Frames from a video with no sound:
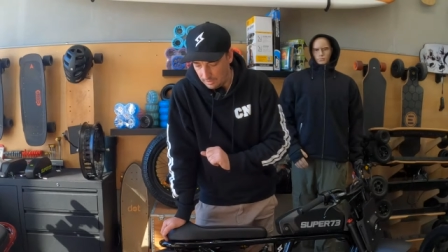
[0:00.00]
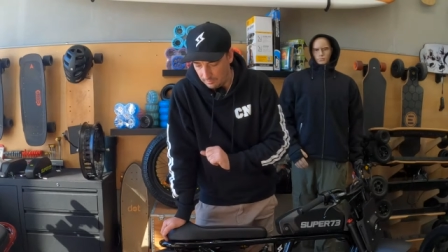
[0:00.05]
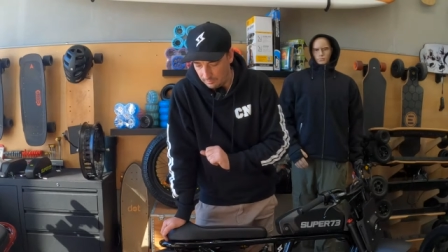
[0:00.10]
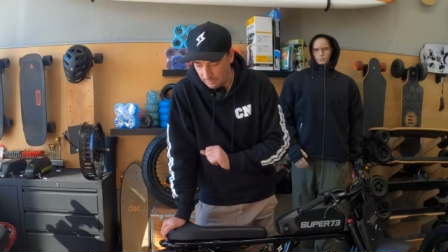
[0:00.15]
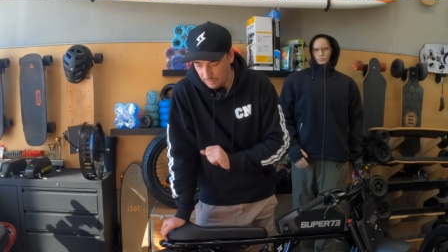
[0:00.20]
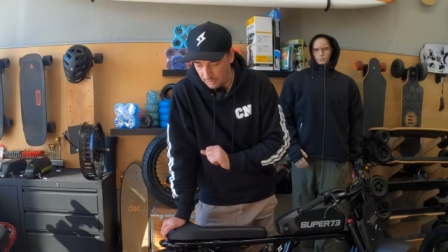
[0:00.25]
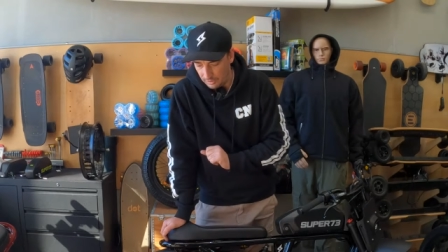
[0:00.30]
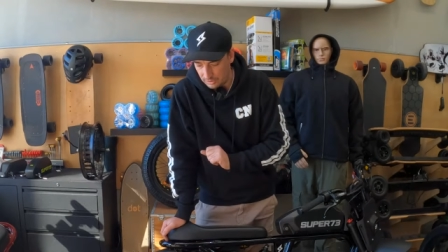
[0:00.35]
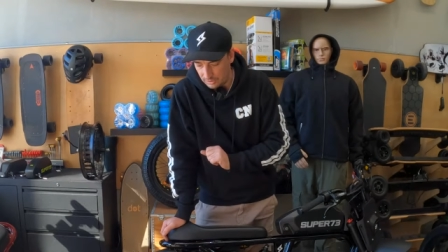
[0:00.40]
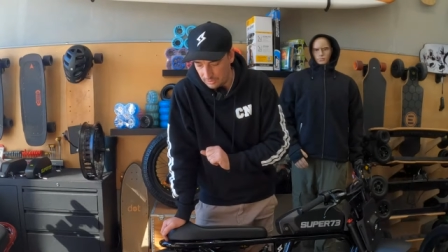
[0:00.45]

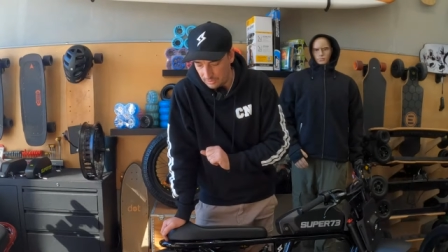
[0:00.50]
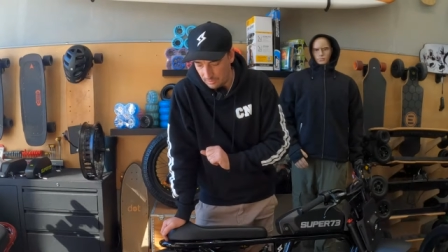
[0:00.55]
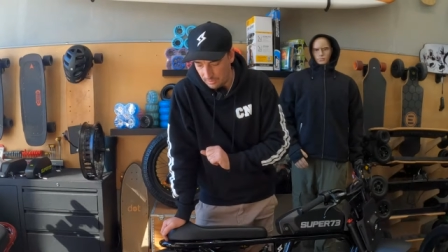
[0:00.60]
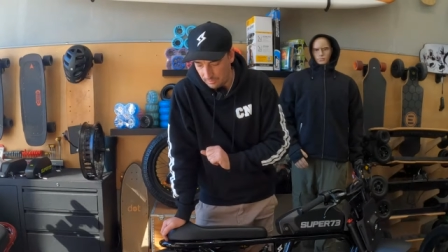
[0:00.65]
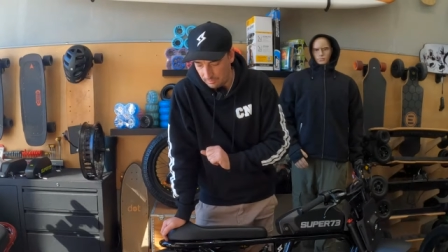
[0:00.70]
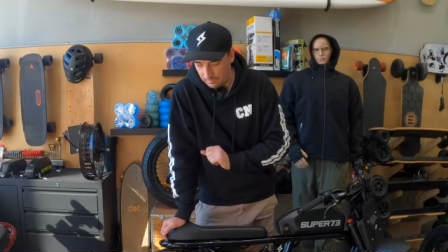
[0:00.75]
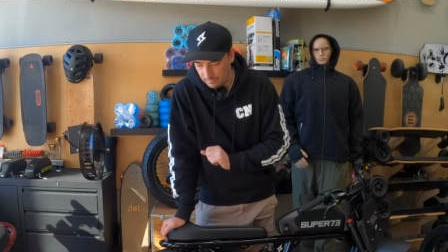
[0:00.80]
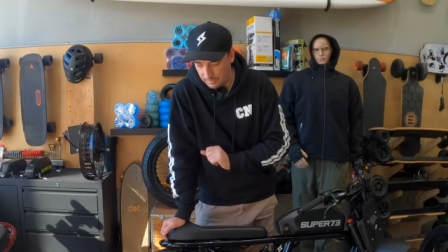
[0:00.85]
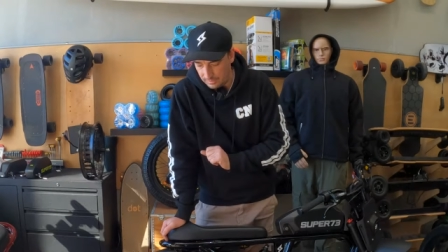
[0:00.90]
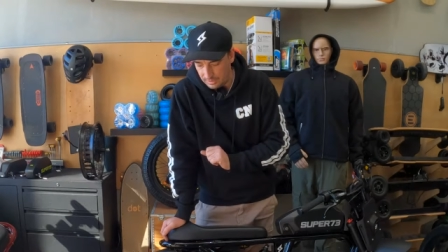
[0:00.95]
version
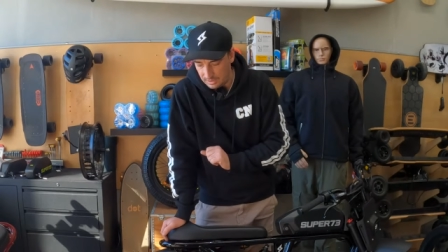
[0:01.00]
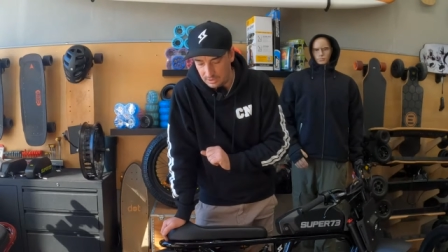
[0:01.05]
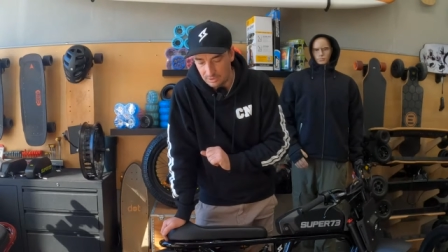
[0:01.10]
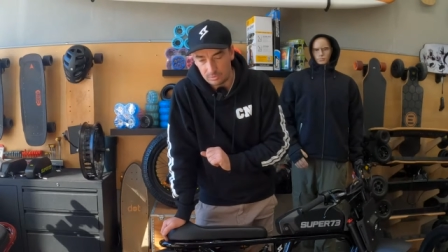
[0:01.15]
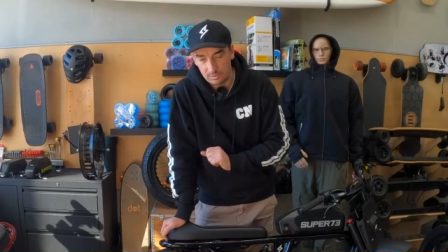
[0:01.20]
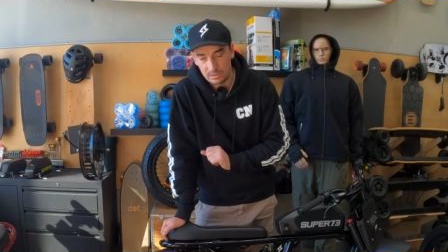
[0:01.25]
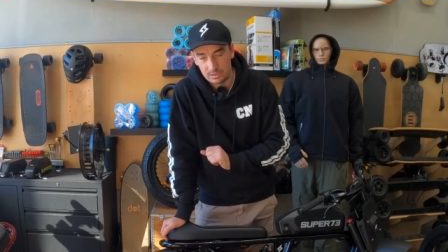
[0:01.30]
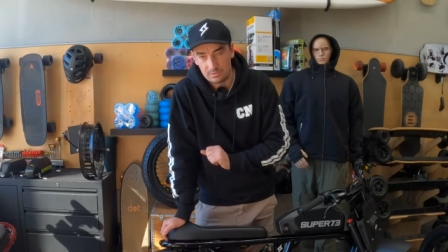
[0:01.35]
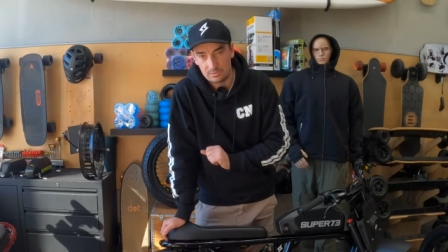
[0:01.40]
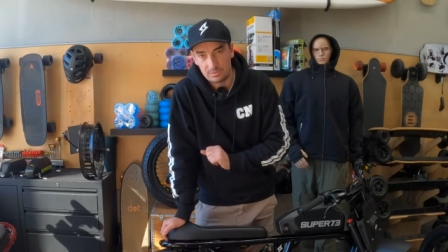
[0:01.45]
of the
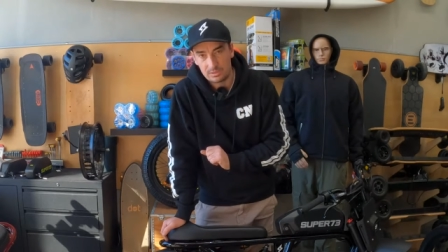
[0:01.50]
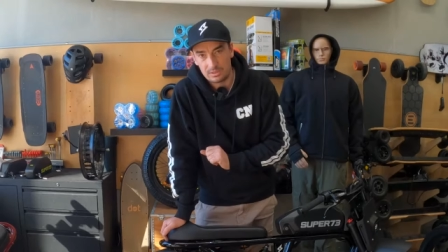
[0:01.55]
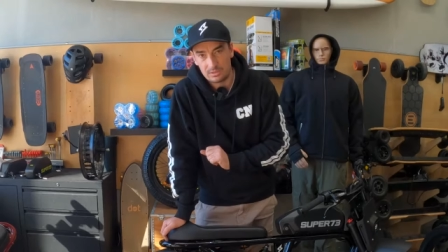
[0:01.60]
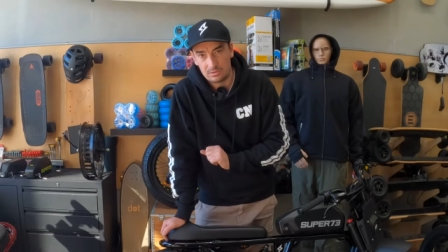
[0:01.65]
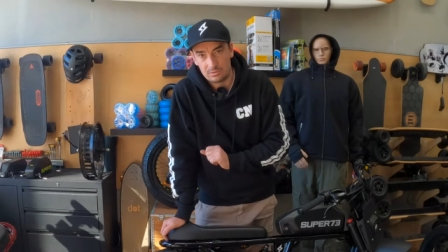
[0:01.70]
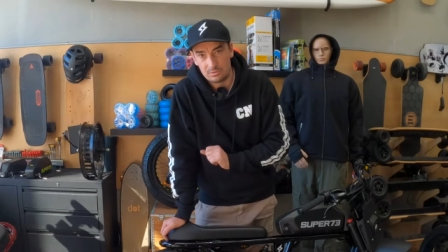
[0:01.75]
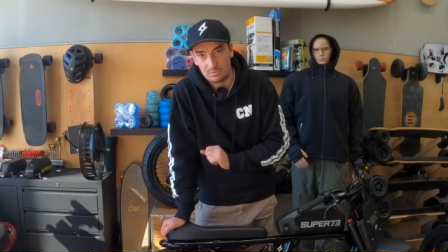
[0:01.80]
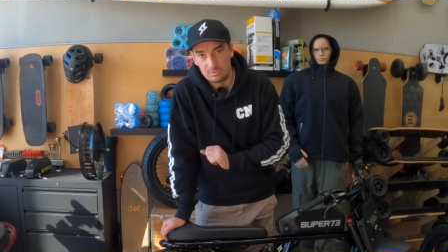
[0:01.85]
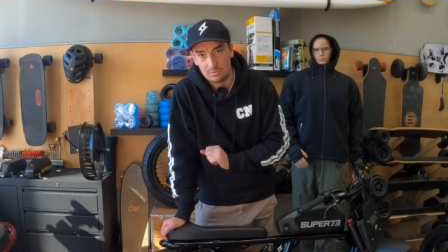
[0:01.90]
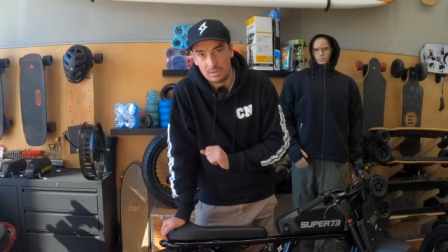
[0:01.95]

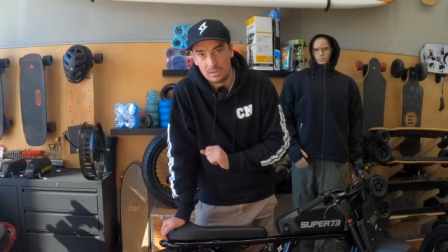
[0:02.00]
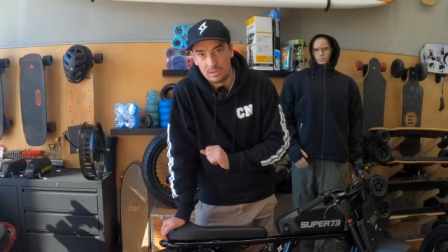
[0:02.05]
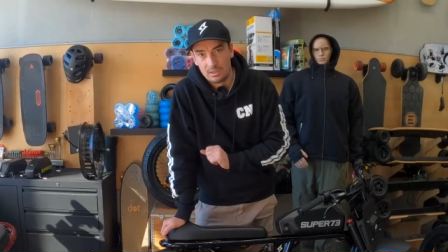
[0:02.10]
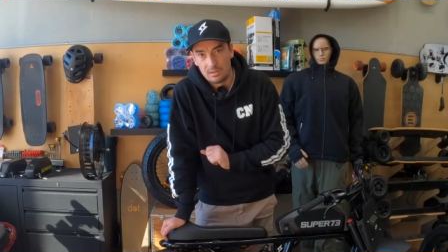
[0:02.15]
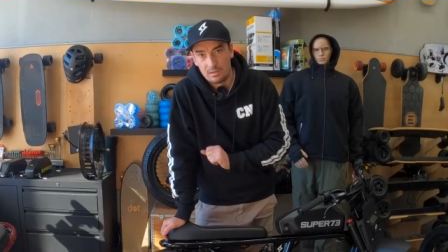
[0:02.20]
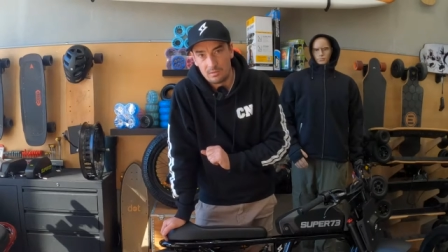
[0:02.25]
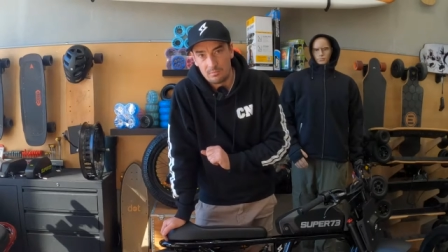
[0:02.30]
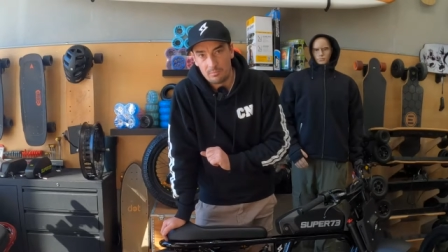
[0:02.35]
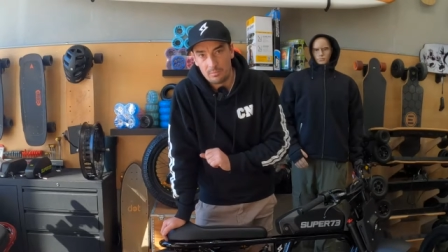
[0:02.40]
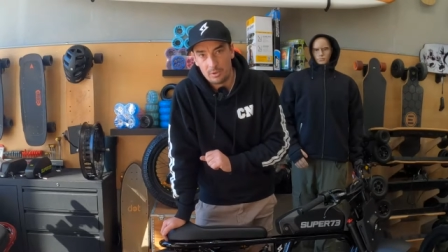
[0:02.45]
2022
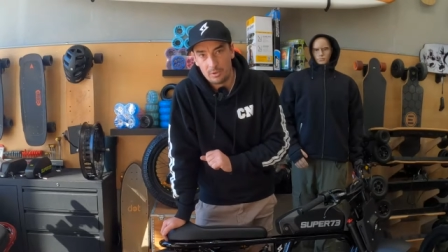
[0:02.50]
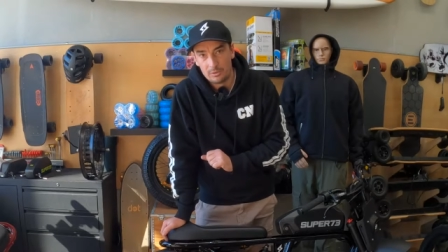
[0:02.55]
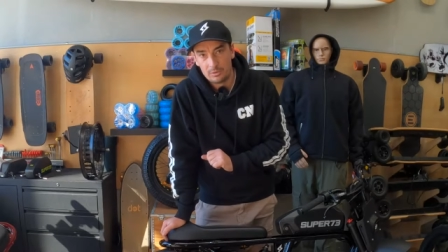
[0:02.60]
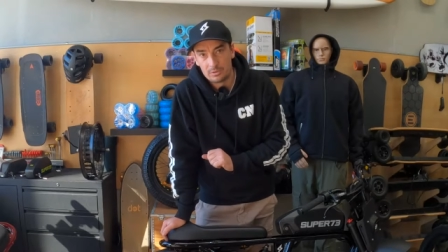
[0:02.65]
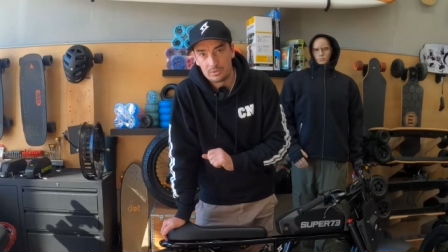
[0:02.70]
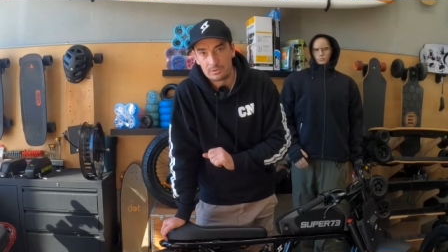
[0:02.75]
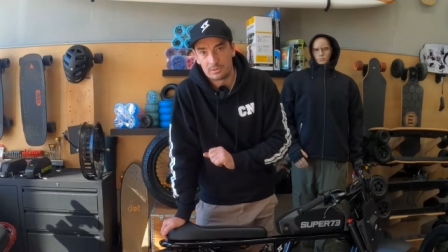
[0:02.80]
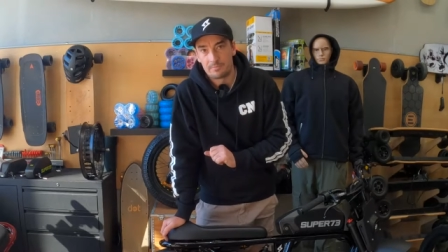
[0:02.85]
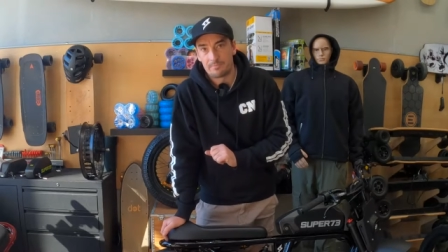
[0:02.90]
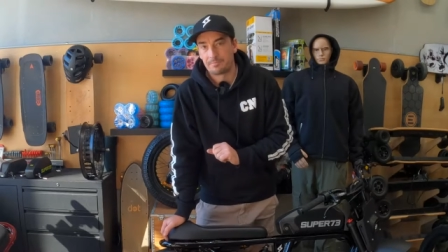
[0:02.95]

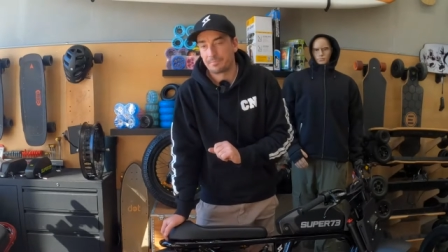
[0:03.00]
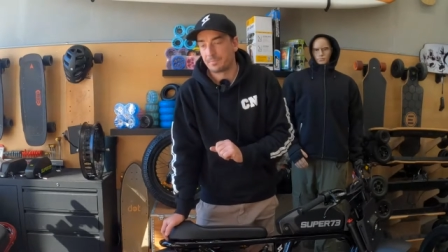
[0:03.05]
motors.